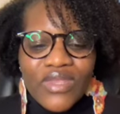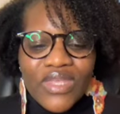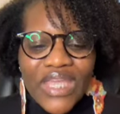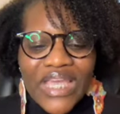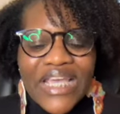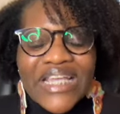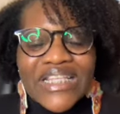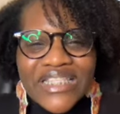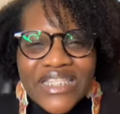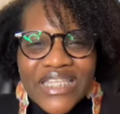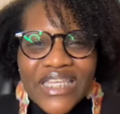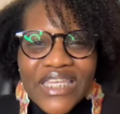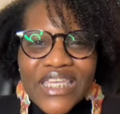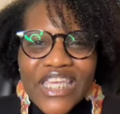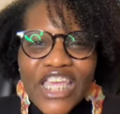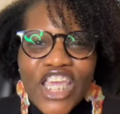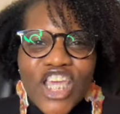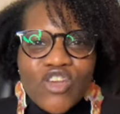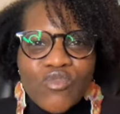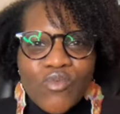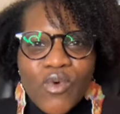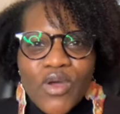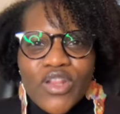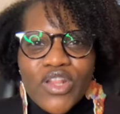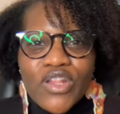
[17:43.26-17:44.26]
it's
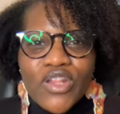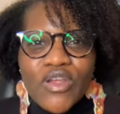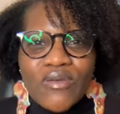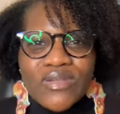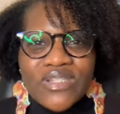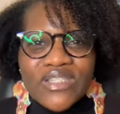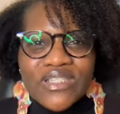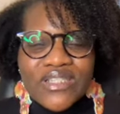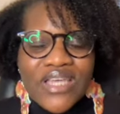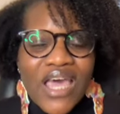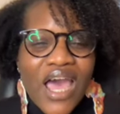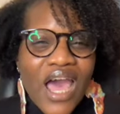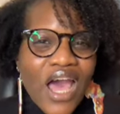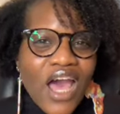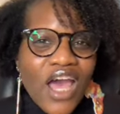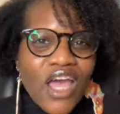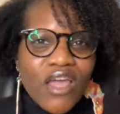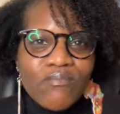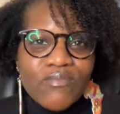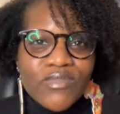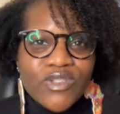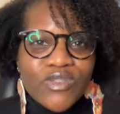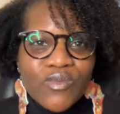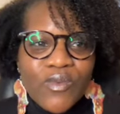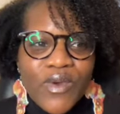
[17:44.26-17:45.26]
again one of those
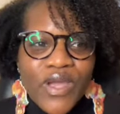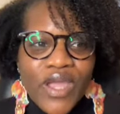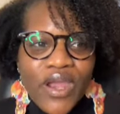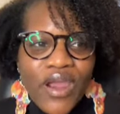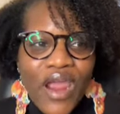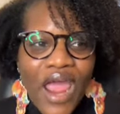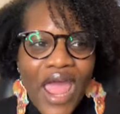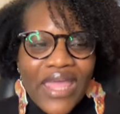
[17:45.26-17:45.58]
times where